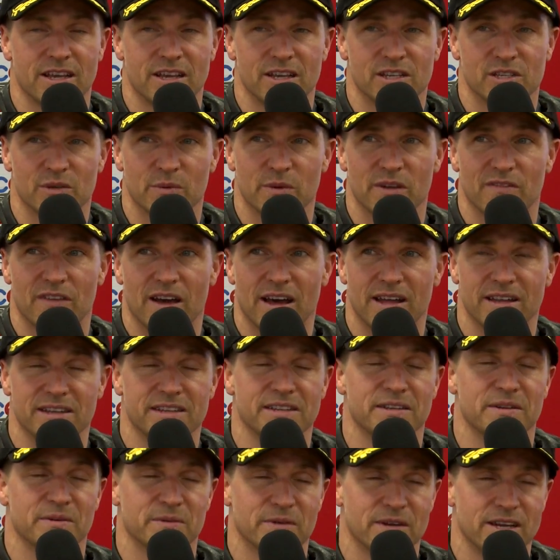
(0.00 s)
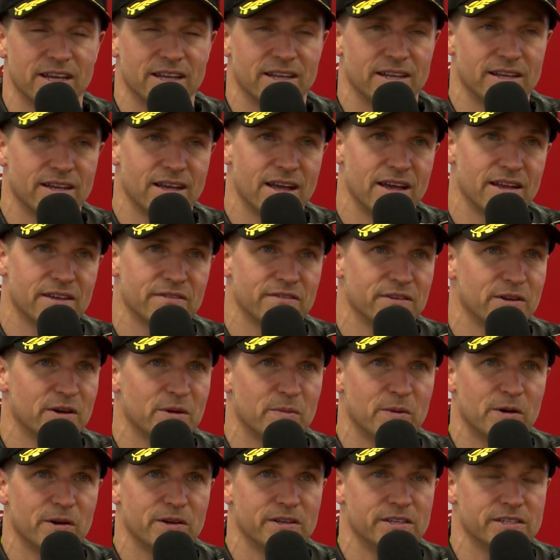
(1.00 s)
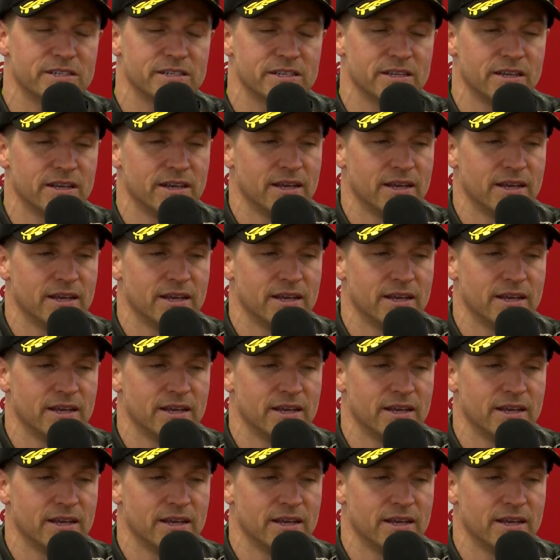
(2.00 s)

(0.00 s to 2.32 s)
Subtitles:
So we've handed away a hell of a lot of points.